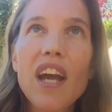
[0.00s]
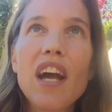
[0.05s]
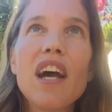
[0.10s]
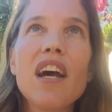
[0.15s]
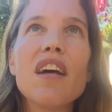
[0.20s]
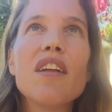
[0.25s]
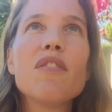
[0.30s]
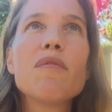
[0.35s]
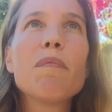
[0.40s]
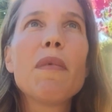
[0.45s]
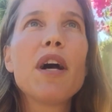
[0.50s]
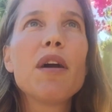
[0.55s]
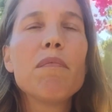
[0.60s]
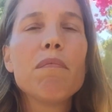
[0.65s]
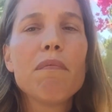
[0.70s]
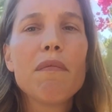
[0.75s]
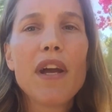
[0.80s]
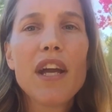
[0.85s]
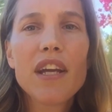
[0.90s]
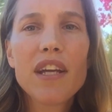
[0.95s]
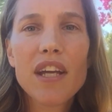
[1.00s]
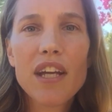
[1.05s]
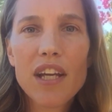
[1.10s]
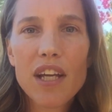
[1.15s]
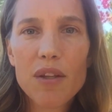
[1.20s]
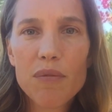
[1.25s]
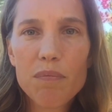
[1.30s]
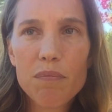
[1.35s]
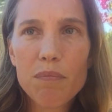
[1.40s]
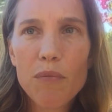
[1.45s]
And by making
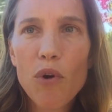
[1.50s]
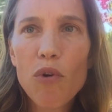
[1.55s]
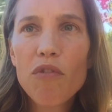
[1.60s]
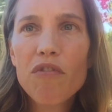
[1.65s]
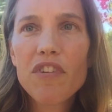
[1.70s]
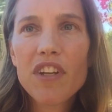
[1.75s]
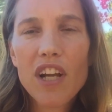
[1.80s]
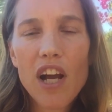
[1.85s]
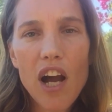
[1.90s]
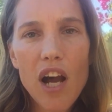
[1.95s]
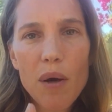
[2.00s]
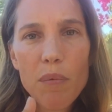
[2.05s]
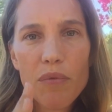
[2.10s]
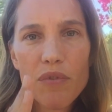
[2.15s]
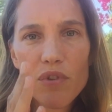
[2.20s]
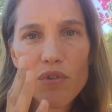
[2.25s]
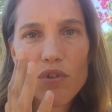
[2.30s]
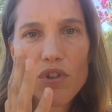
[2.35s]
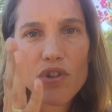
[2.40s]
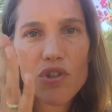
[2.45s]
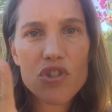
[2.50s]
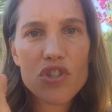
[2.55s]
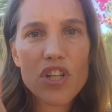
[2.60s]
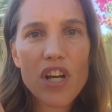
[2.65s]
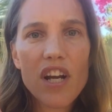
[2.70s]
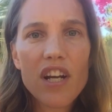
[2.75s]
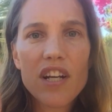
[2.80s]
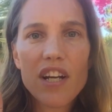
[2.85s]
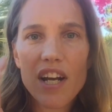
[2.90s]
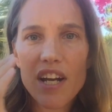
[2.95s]
it moving up through your
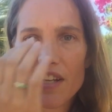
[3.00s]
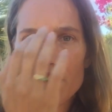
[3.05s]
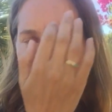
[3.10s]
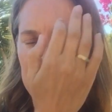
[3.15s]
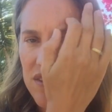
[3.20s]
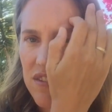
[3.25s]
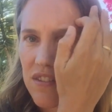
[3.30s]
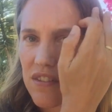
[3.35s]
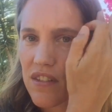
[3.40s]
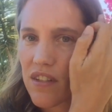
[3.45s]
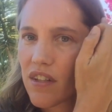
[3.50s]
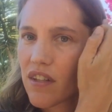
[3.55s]
chakras,